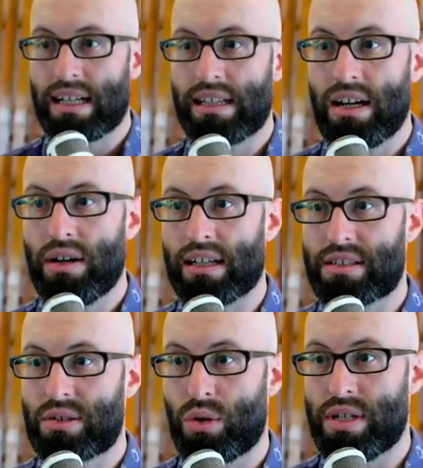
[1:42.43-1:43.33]
declaring a
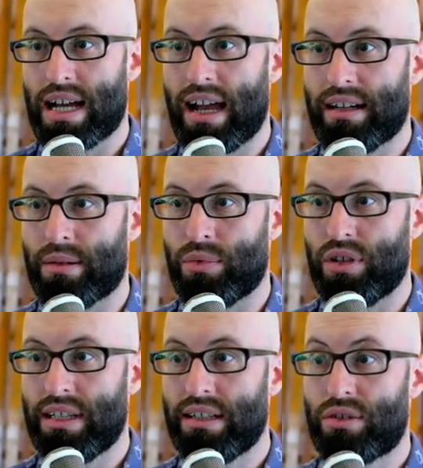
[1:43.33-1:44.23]
storage item, you
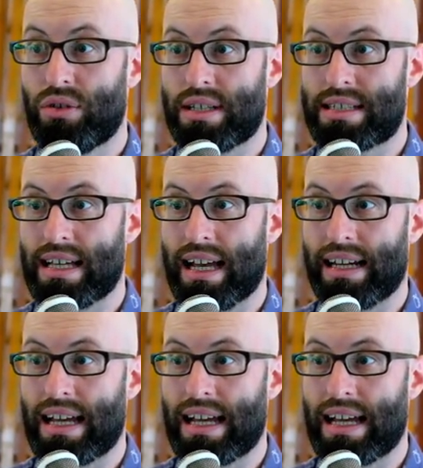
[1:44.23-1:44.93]
need to decide